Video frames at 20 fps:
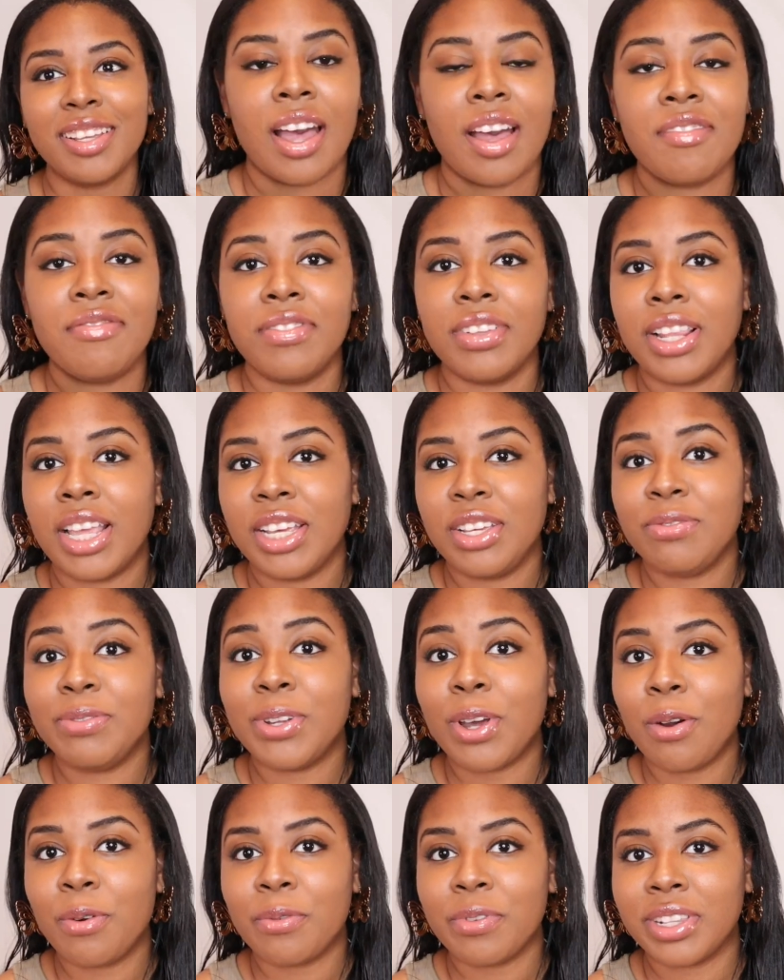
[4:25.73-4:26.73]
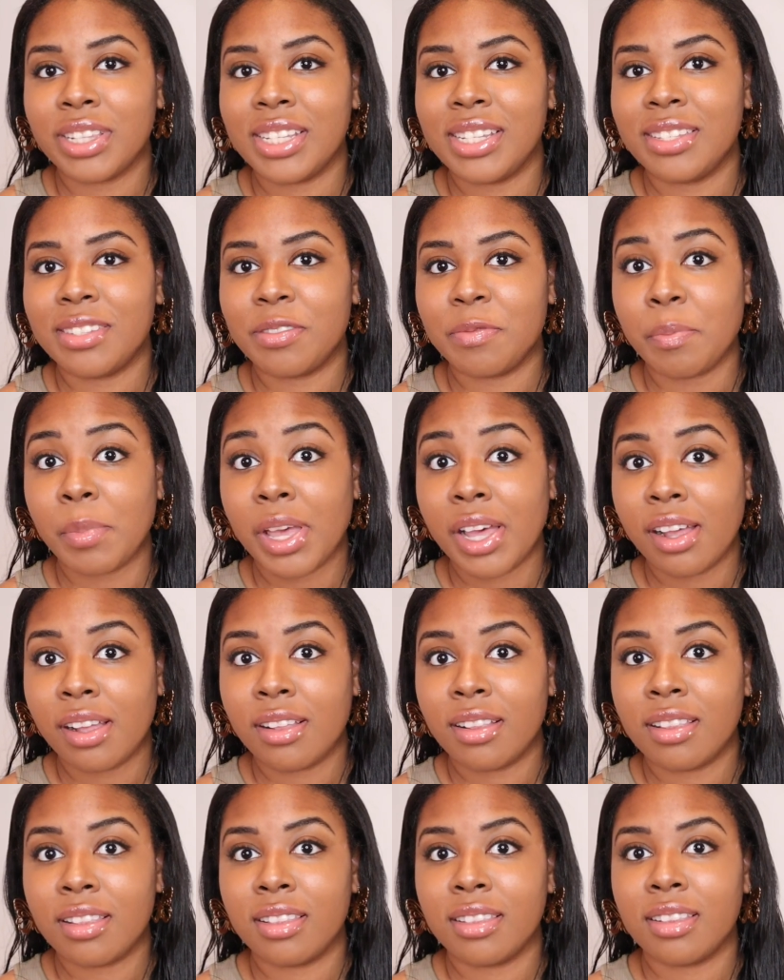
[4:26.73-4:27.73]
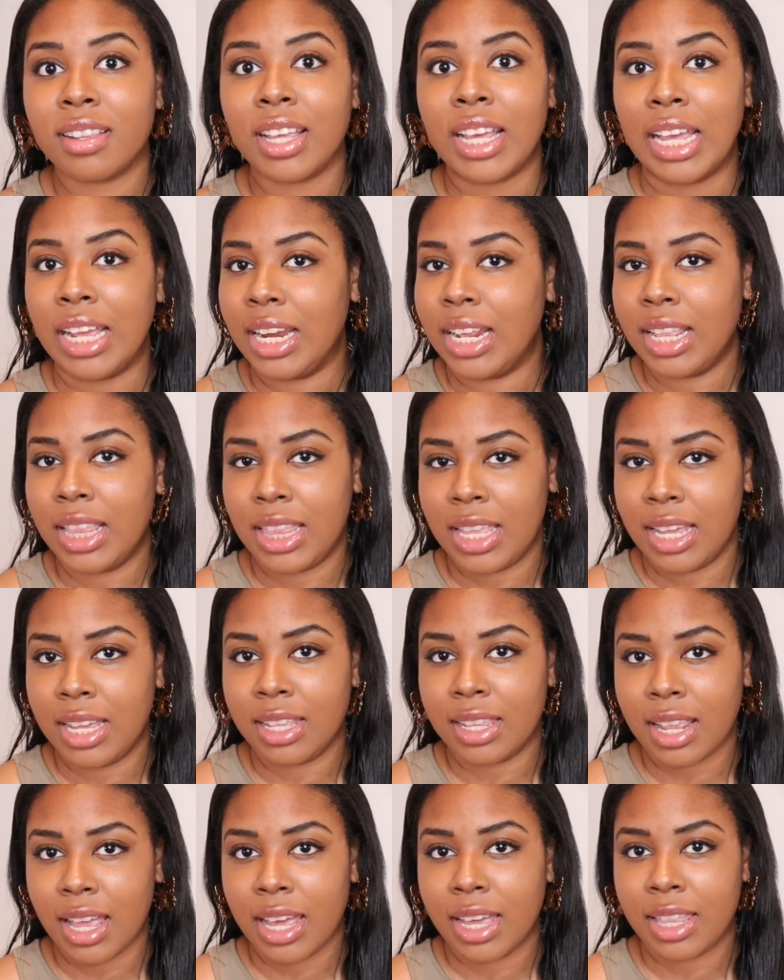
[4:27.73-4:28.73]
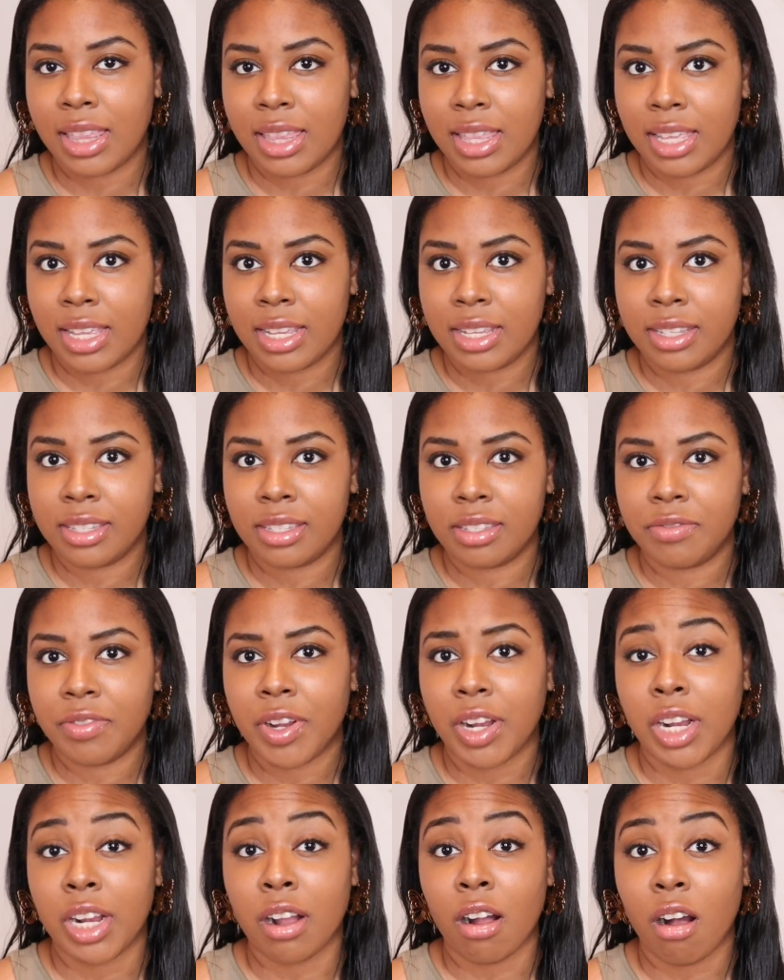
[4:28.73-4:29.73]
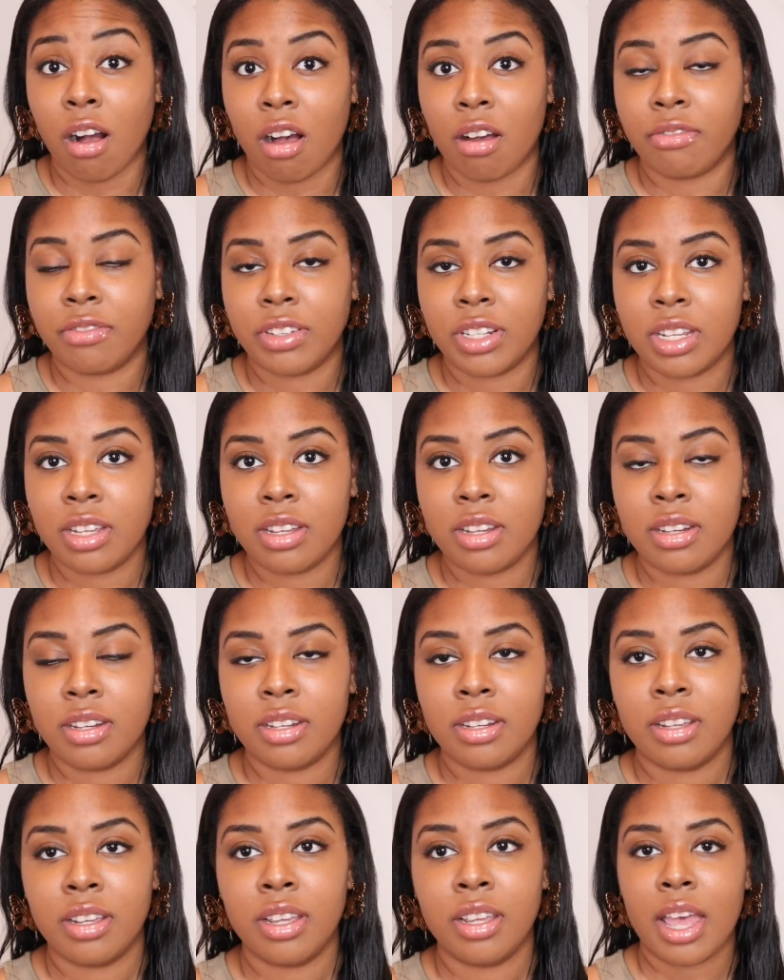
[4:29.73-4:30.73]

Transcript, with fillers: I feel like you don't really smell anything like this very often